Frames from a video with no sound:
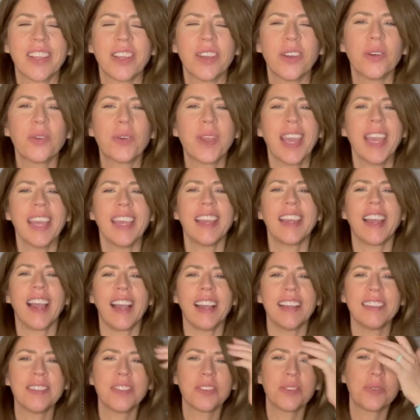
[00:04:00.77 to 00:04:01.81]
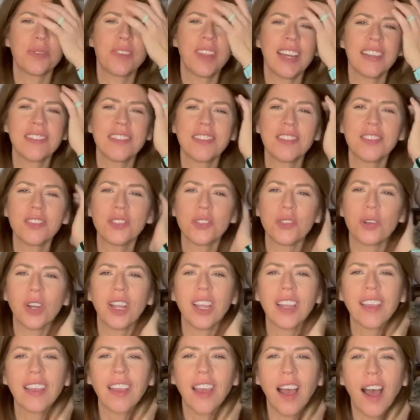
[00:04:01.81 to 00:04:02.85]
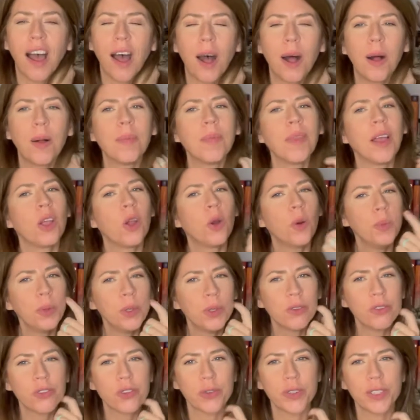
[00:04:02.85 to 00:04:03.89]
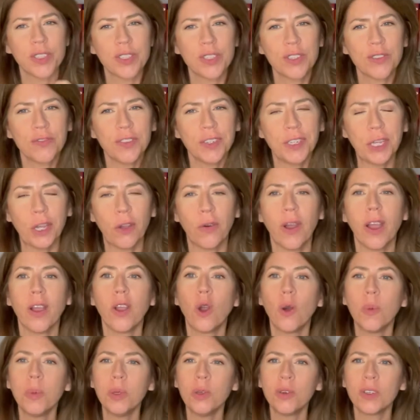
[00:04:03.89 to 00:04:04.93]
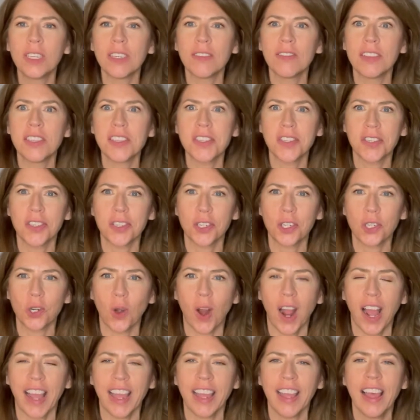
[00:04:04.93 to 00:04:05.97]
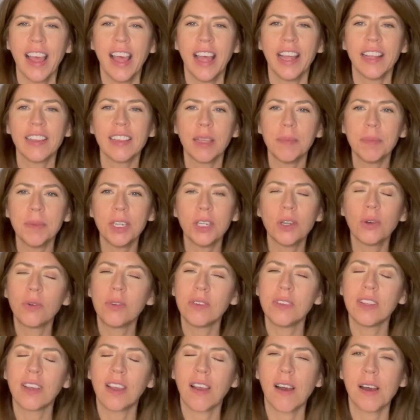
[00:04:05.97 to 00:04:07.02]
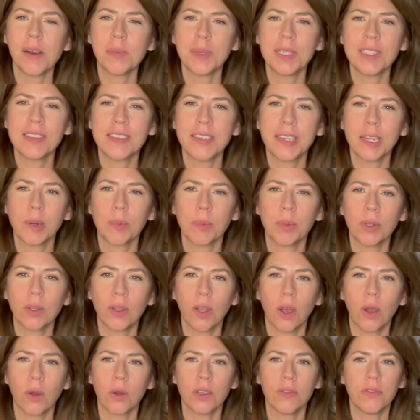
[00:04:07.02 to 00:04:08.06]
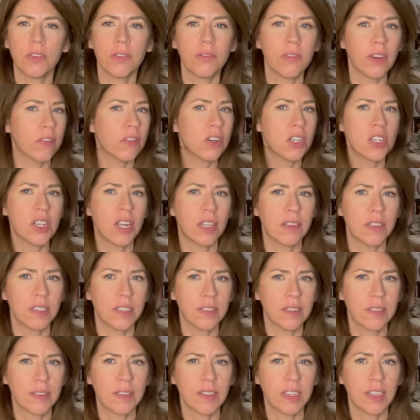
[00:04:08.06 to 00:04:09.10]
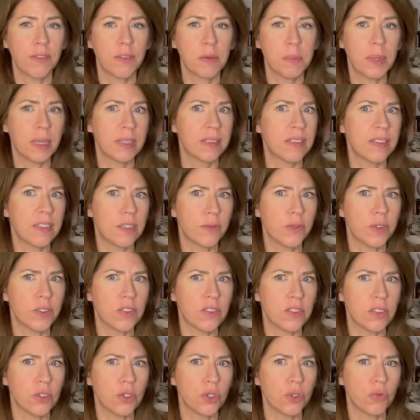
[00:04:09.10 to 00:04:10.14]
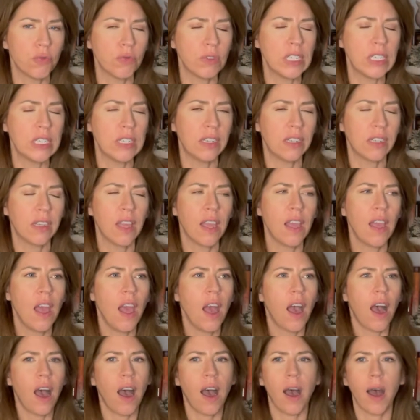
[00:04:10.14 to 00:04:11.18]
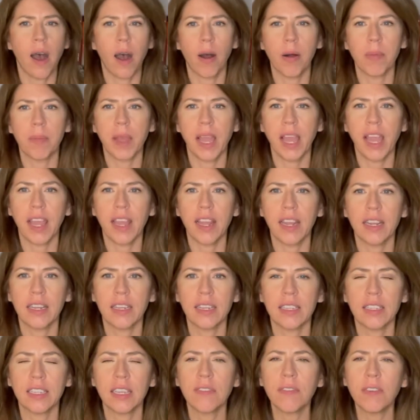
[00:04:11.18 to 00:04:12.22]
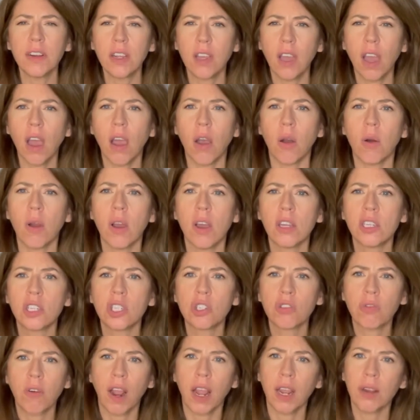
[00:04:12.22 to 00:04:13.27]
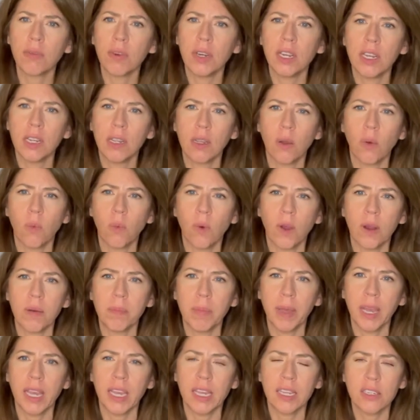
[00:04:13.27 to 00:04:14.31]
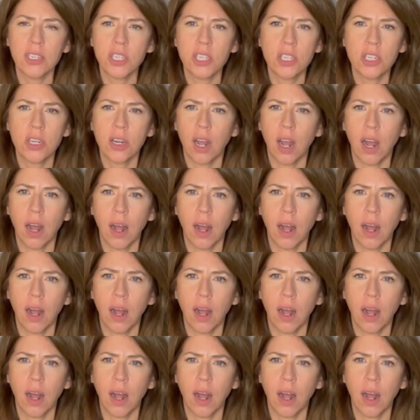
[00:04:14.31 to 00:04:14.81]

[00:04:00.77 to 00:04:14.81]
Okay guys, so that's the trick. I hope you enjoyed this video. I hope you give this a try. Let me know in the comments down below if you've ever done this, if it makes a difference in your reading, and give it a go. Try reading one page,